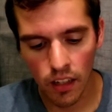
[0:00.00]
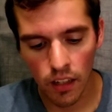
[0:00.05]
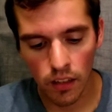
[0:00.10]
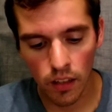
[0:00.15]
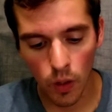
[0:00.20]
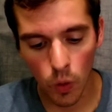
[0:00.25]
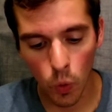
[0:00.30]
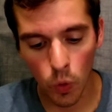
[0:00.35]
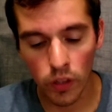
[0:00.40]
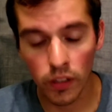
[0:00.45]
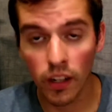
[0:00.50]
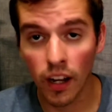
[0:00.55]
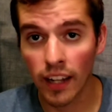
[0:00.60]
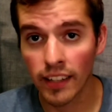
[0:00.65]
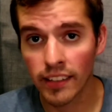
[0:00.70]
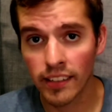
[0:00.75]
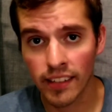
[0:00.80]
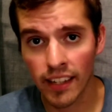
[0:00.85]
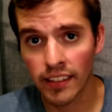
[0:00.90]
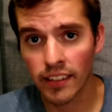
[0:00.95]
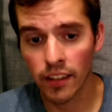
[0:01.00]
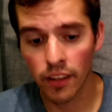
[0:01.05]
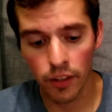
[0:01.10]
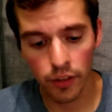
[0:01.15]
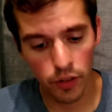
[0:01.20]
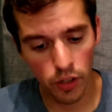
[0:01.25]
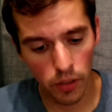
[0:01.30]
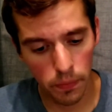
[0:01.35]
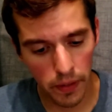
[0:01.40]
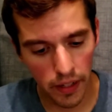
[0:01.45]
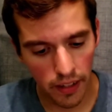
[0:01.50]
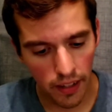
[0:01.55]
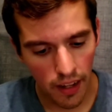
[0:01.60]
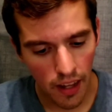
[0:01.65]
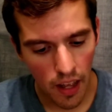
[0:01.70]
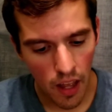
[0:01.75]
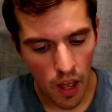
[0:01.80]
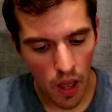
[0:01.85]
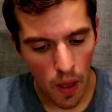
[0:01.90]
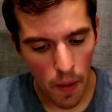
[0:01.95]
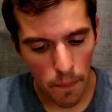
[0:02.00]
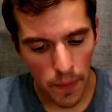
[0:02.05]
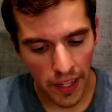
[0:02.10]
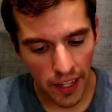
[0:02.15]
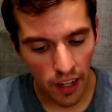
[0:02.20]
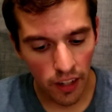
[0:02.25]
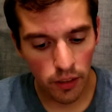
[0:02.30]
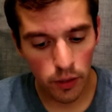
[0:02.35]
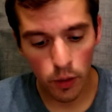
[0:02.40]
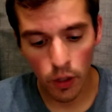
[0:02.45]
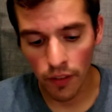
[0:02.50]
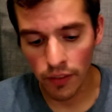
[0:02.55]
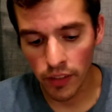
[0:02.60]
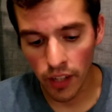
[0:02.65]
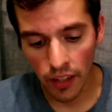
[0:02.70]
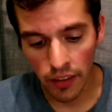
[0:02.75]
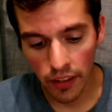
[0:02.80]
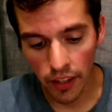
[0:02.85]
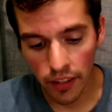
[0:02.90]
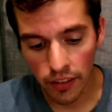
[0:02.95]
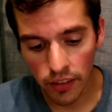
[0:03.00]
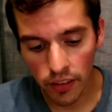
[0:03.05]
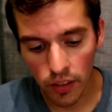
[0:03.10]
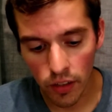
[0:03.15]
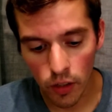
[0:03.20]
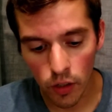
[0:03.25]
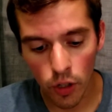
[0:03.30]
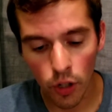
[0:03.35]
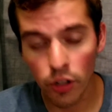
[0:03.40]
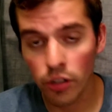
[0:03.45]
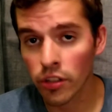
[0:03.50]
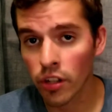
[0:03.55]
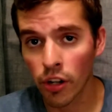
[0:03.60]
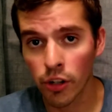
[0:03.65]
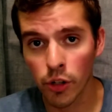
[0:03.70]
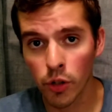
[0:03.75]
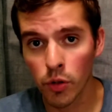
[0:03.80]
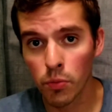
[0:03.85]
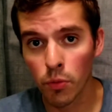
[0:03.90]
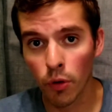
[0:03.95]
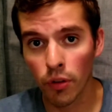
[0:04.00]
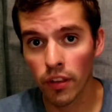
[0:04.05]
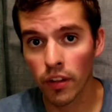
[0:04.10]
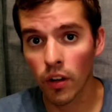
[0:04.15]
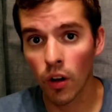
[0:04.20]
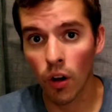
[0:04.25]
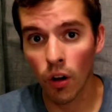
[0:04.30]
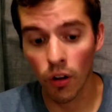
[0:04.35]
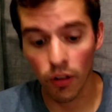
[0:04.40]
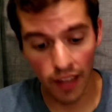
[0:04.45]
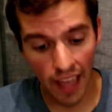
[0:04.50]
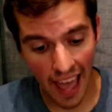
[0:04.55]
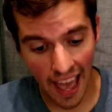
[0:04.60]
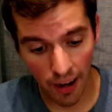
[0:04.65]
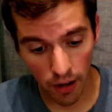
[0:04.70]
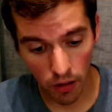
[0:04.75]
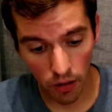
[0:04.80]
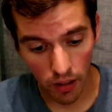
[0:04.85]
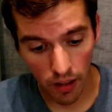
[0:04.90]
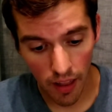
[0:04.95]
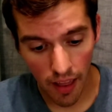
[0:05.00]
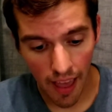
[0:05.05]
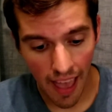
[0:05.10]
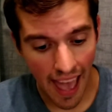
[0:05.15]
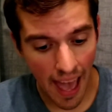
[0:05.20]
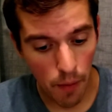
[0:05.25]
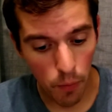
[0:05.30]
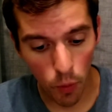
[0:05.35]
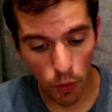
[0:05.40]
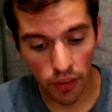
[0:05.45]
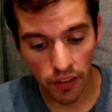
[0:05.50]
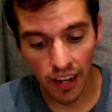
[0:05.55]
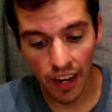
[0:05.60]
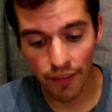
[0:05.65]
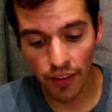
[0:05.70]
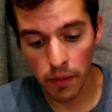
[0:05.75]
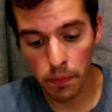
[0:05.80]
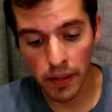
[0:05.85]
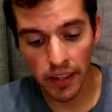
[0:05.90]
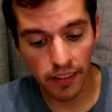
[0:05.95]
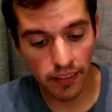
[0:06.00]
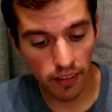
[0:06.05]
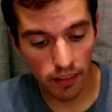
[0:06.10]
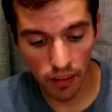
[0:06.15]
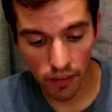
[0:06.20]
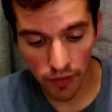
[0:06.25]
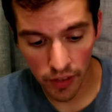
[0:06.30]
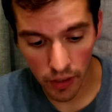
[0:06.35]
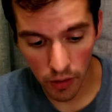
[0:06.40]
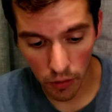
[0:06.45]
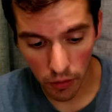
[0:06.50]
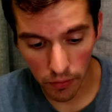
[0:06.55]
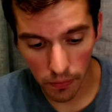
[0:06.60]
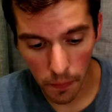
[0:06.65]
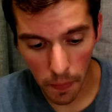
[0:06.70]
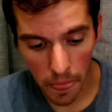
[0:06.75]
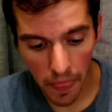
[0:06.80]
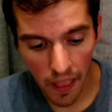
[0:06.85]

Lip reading: The Lord God said to the serpent, "Because you have done this, cursed are you more than all cattle, and more than every beast of the field.